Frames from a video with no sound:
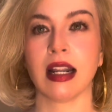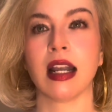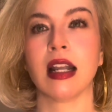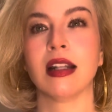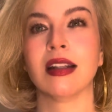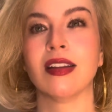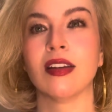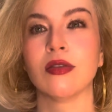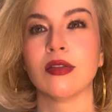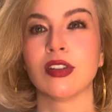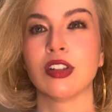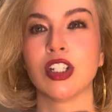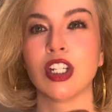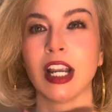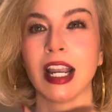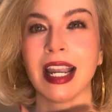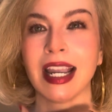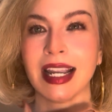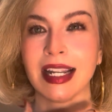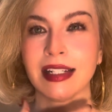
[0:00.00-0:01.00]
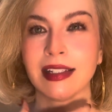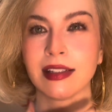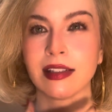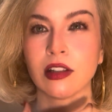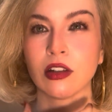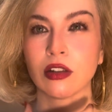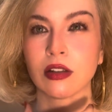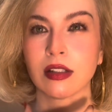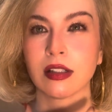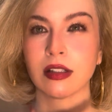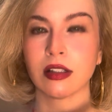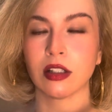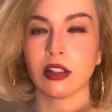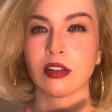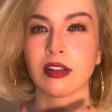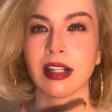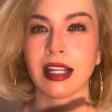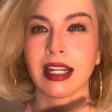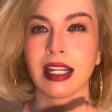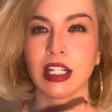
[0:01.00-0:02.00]
And those chains, there's
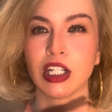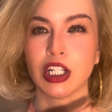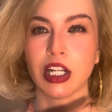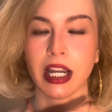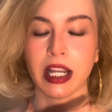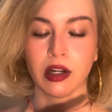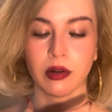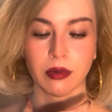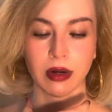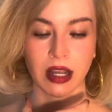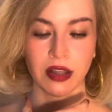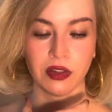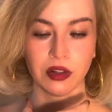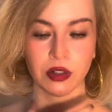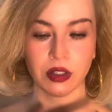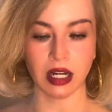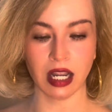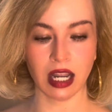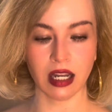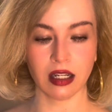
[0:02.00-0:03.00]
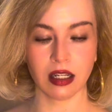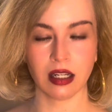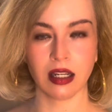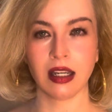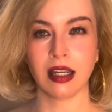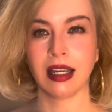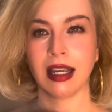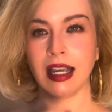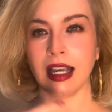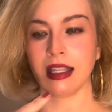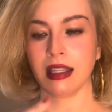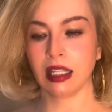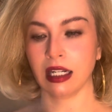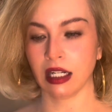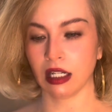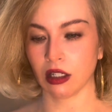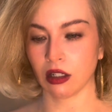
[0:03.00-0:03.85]
like a chain around their neck, and then it